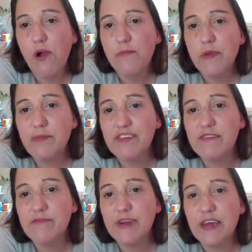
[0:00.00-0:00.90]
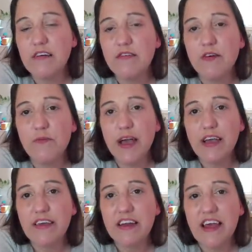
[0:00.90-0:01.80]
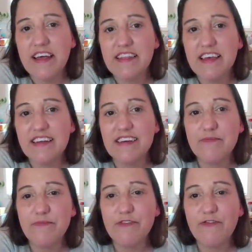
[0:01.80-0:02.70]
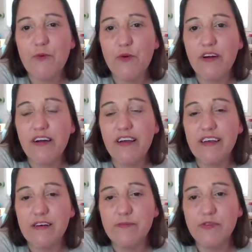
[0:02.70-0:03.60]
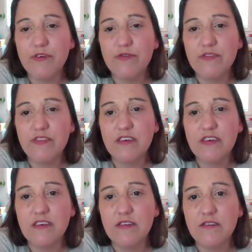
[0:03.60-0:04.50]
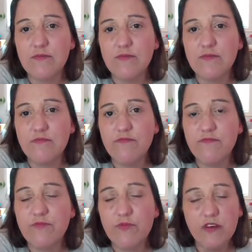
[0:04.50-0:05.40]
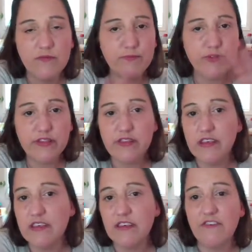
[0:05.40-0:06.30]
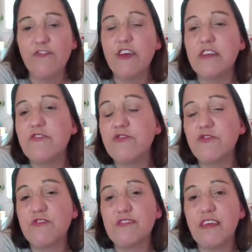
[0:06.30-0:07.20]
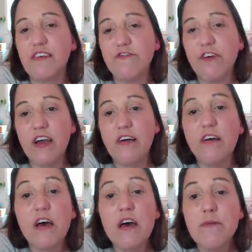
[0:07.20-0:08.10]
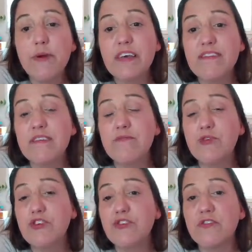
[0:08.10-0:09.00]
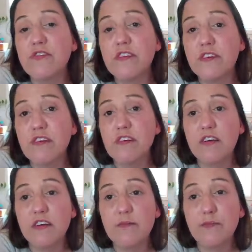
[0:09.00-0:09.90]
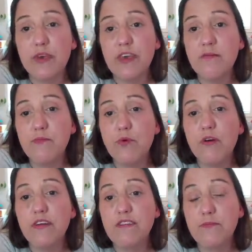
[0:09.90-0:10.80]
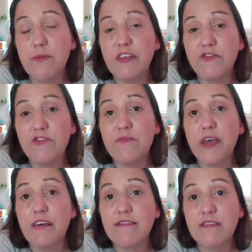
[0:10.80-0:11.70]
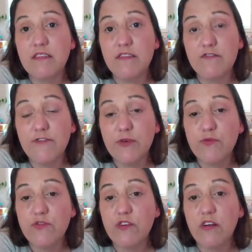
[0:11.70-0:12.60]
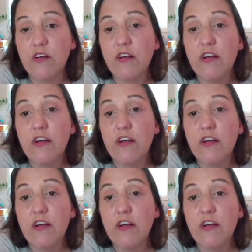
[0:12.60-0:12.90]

Maybe someday I'll go back and add that in before I upload the completely finished save file, because I'm sure there are gonna be more expansion packs in the future